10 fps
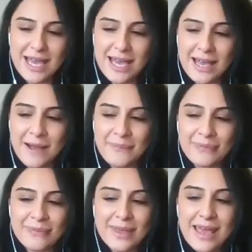
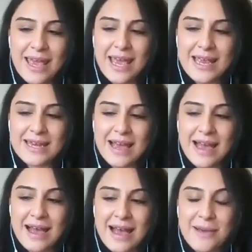And
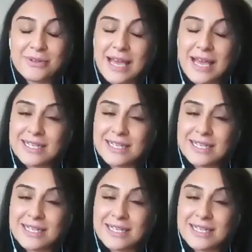I would like